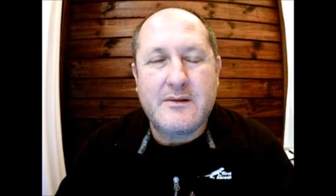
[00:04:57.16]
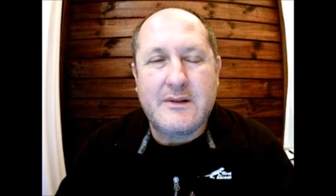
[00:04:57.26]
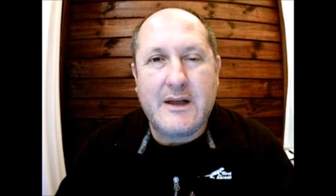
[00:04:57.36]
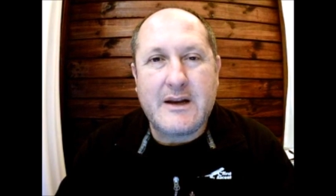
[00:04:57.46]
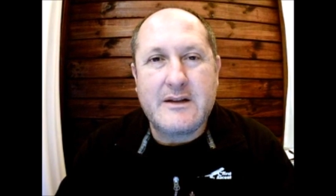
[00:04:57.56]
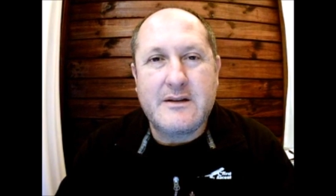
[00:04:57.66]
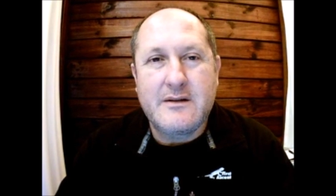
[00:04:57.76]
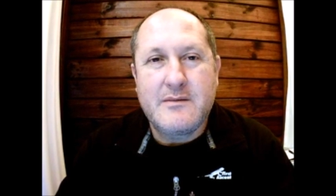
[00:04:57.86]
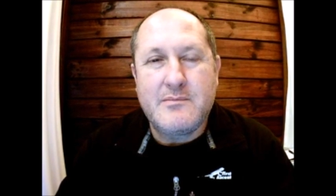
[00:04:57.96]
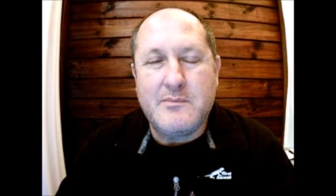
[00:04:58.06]
that it
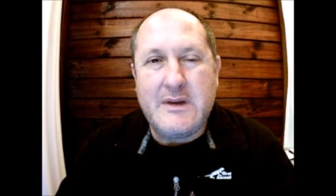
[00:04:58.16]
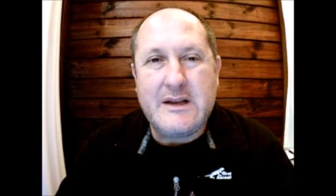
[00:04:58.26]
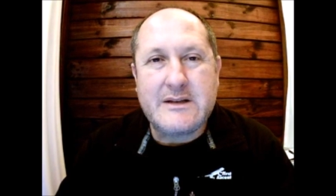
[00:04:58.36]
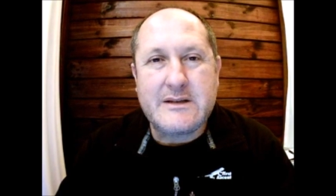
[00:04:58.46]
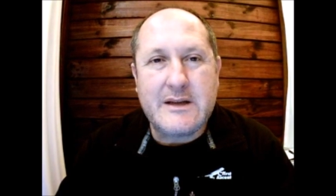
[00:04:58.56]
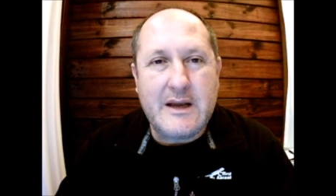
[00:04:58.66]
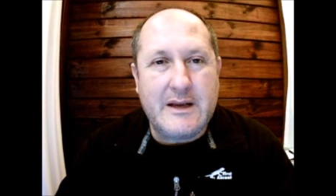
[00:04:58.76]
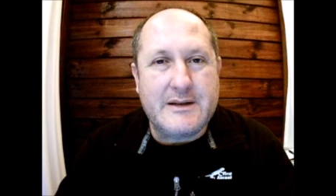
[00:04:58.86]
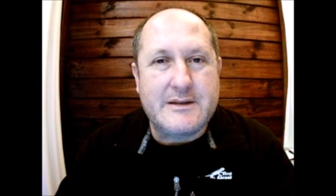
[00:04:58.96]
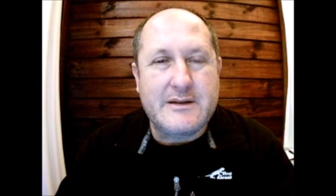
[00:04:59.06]
meets the
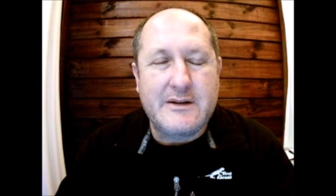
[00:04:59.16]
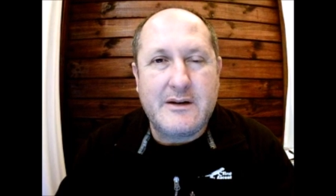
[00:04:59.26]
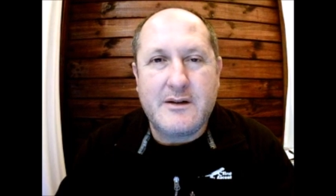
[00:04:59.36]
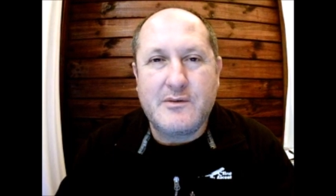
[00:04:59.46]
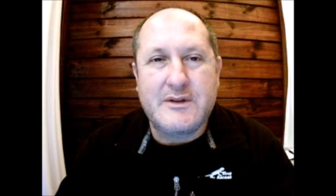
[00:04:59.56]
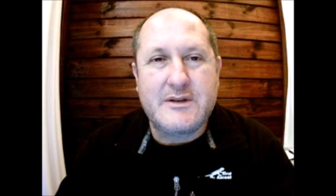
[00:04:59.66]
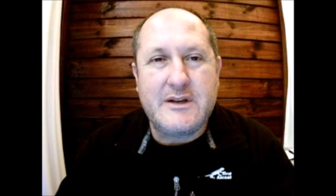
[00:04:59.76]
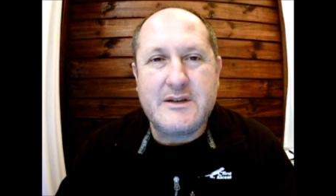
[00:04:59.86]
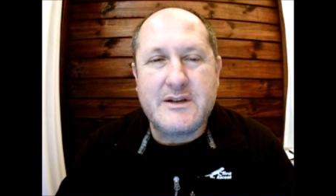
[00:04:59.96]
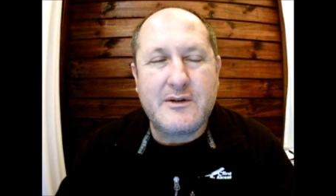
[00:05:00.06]
ends? In other words,
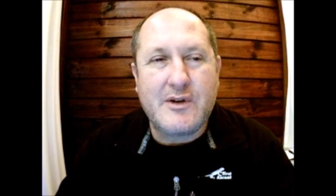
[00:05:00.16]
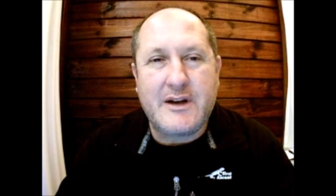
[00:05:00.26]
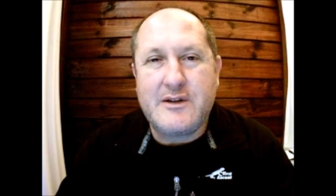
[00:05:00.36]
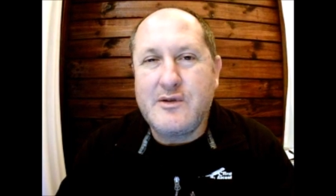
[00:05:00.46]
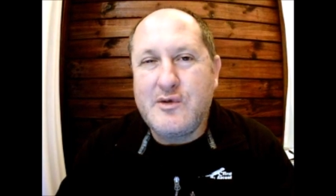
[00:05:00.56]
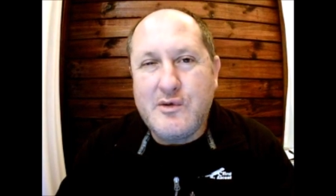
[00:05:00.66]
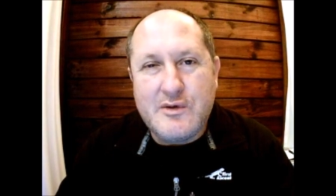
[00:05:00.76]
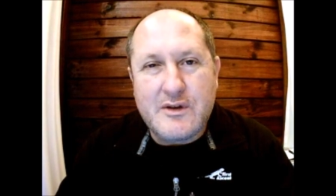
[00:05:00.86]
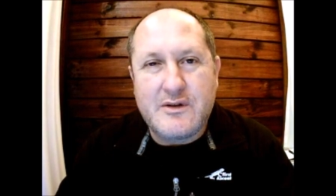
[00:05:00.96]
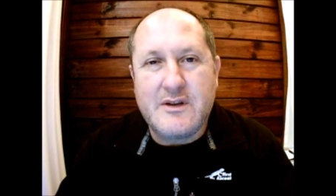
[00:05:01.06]
is it okay to do
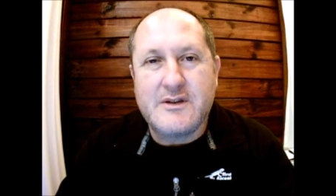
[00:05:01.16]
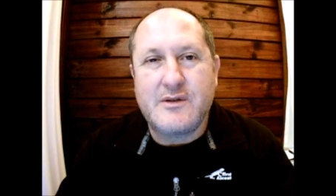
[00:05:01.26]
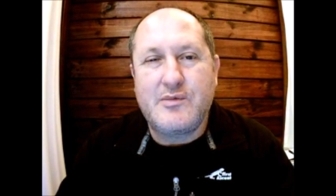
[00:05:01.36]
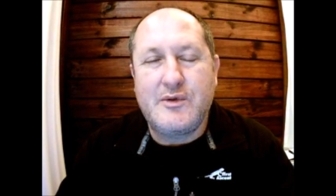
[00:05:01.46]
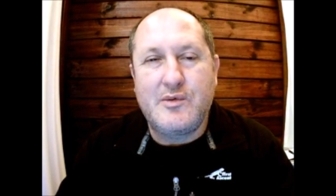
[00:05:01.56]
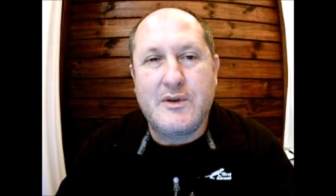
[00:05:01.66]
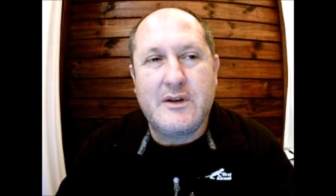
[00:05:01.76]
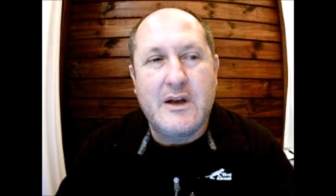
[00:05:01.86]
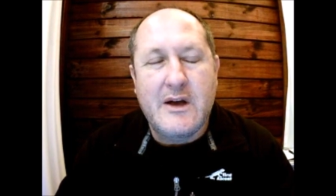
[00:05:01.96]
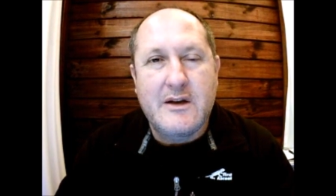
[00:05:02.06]
the things that we're
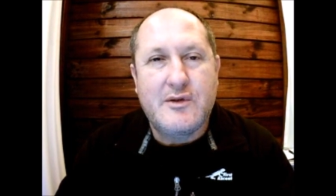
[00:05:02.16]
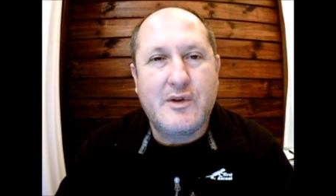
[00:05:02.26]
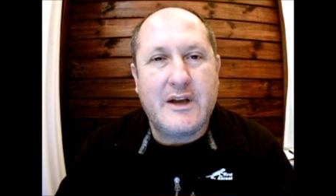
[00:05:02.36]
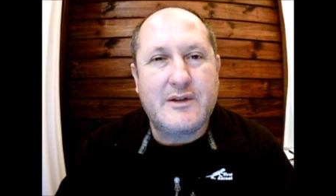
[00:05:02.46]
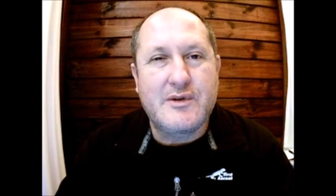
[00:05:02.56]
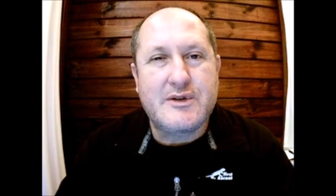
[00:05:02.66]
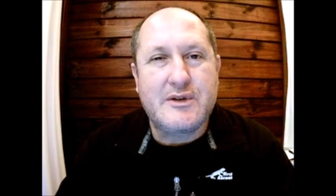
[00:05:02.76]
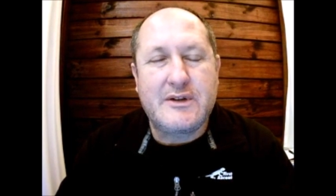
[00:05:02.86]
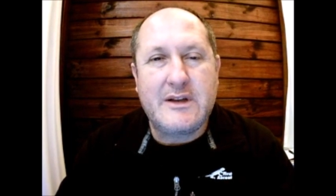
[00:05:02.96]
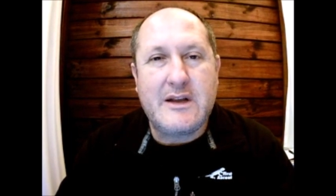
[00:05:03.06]
doing to get to a
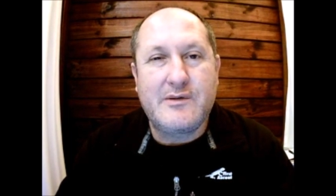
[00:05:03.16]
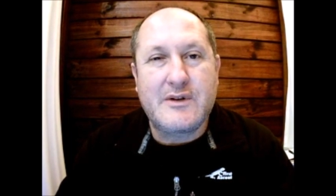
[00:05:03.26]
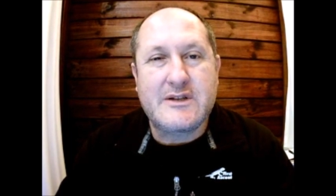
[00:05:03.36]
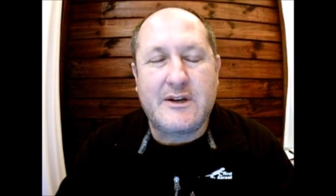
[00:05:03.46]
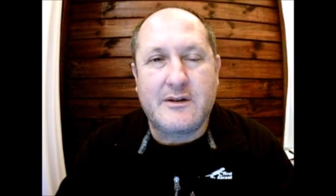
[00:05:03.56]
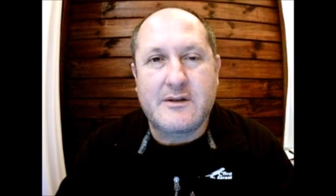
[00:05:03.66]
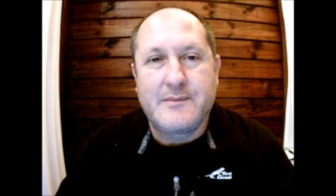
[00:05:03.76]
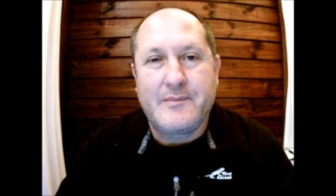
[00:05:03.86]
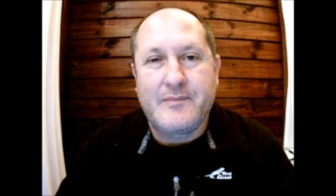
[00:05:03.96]
certain end result?